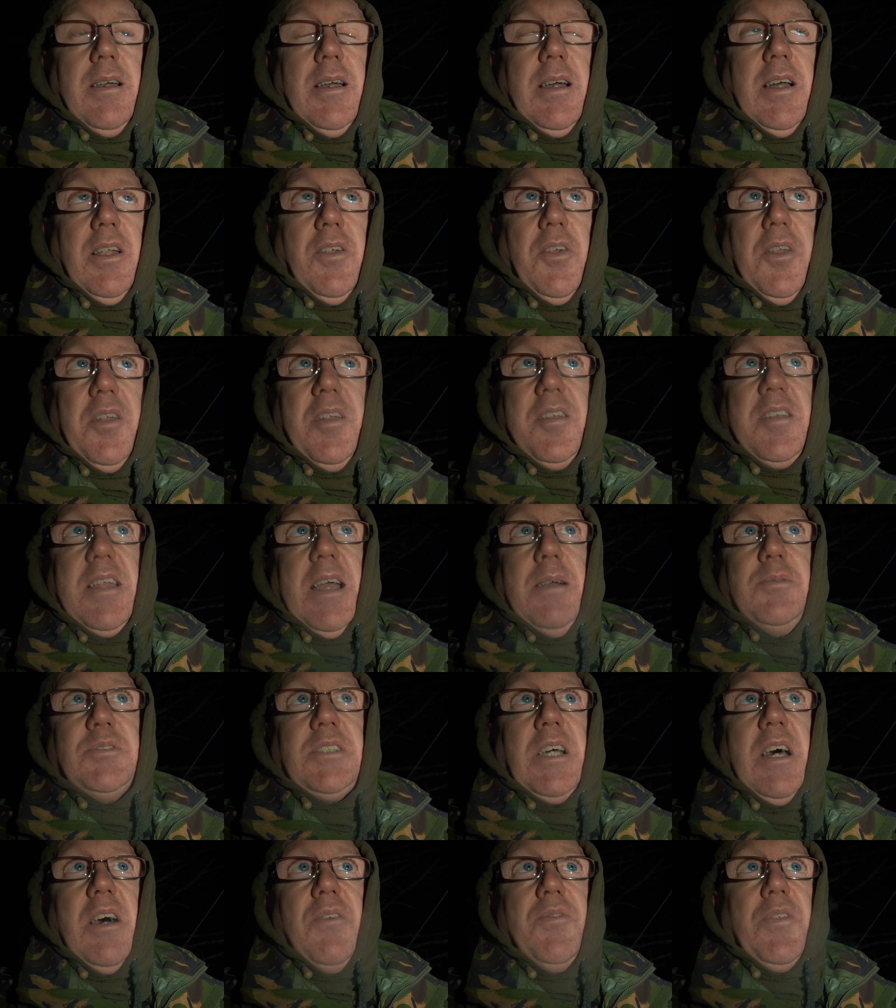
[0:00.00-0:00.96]
A lot of the
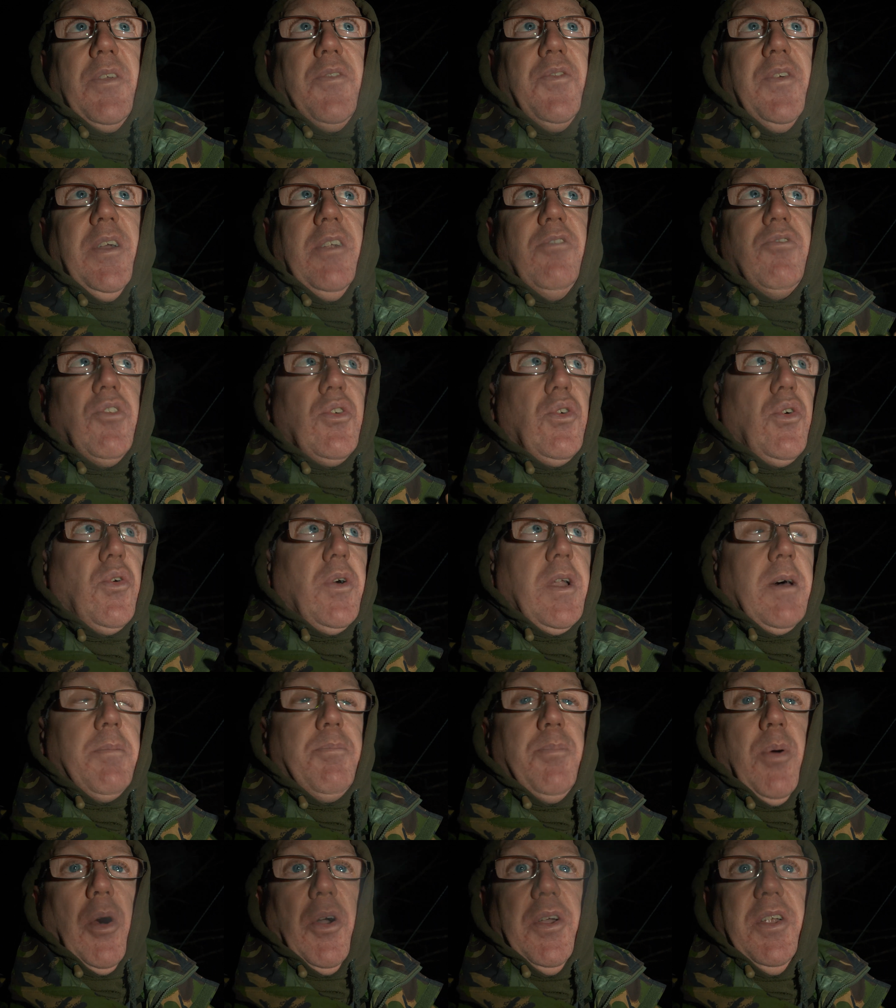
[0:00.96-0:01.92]
times I have the field recorder
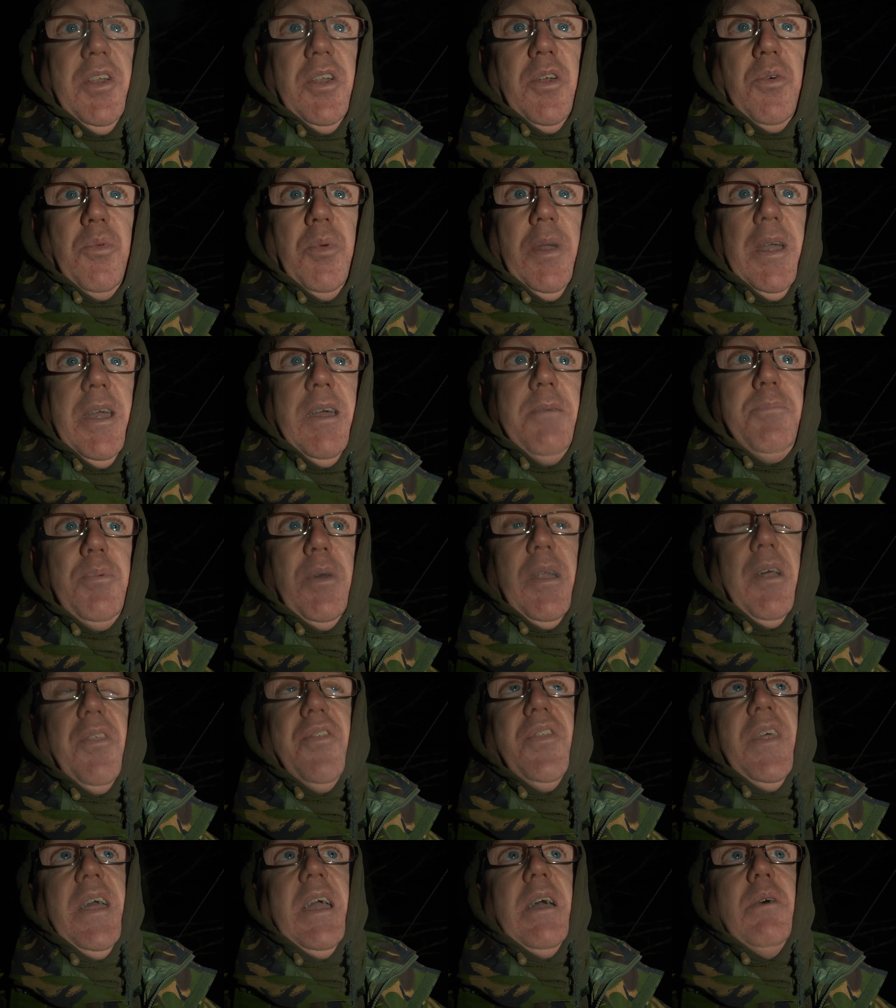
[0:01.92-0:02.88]
pointing away, but I
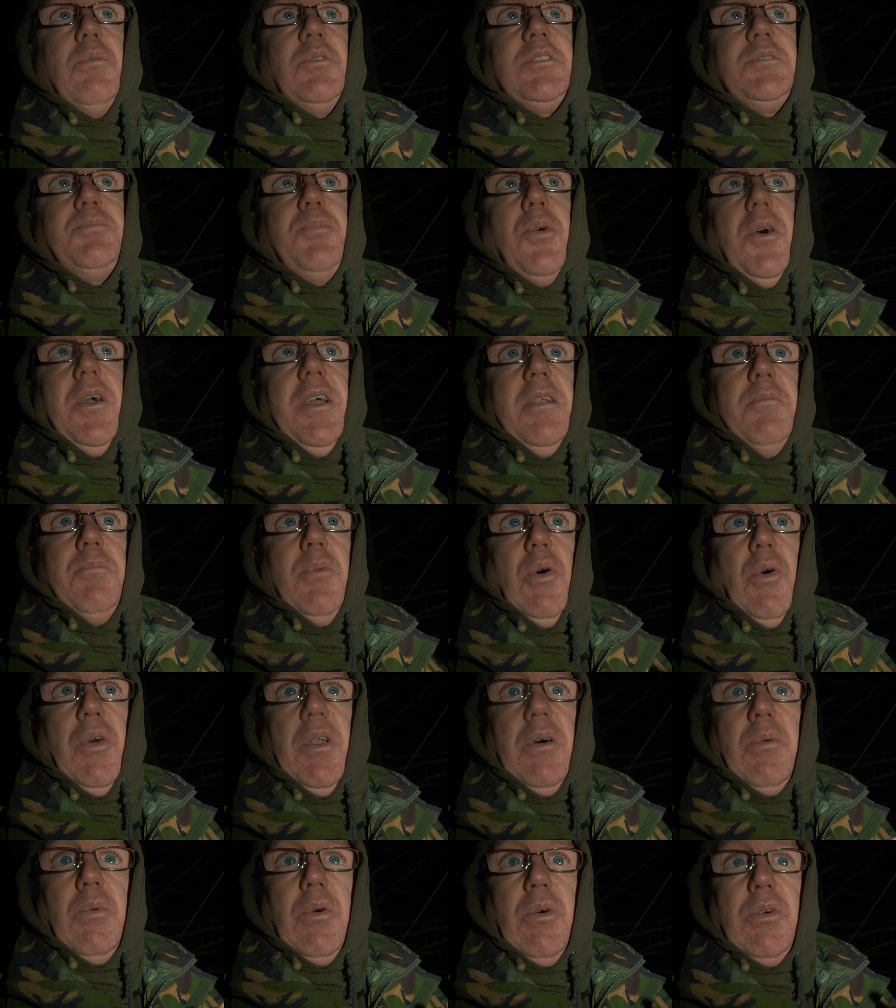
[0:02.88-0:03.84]
think it was pointing
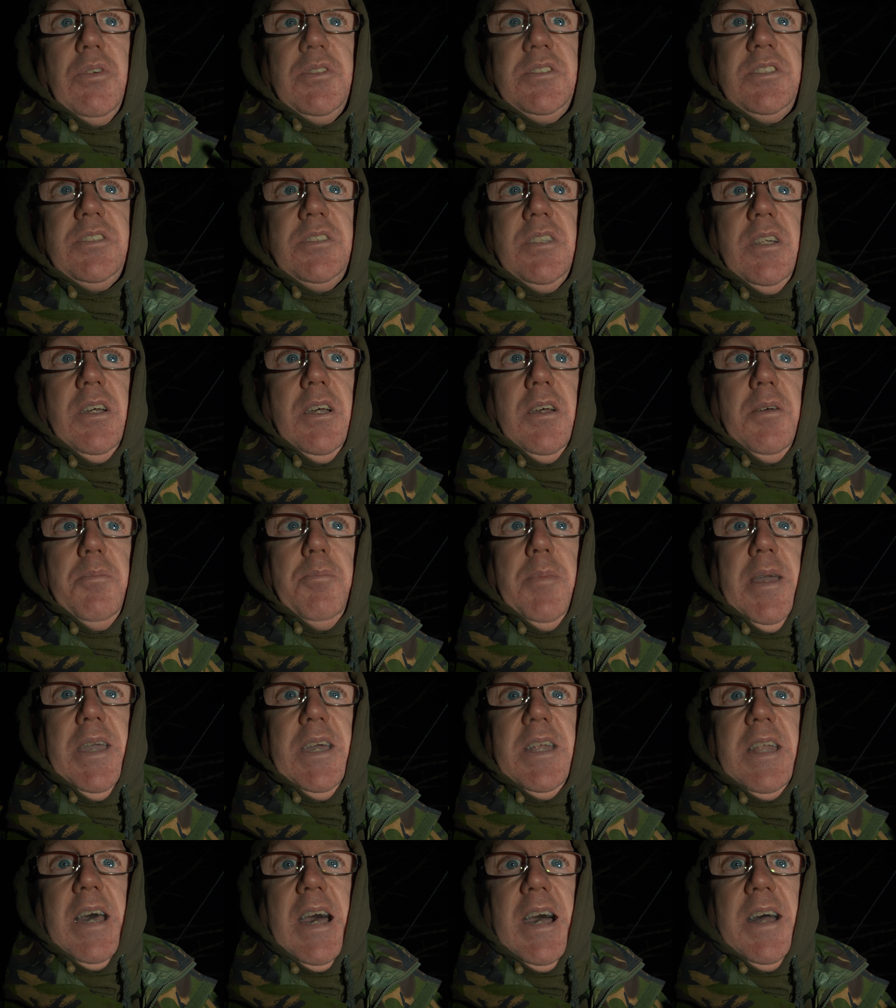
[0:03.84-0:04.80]
more towards
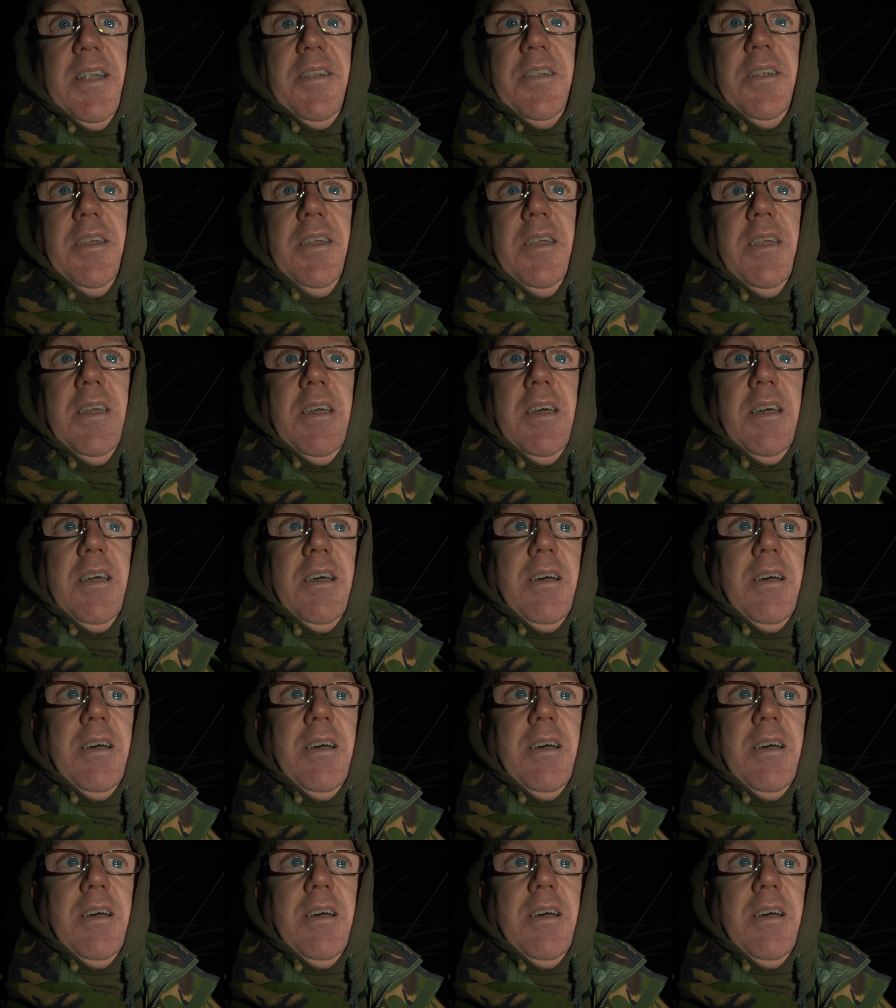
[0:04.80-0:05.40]
me and Andy.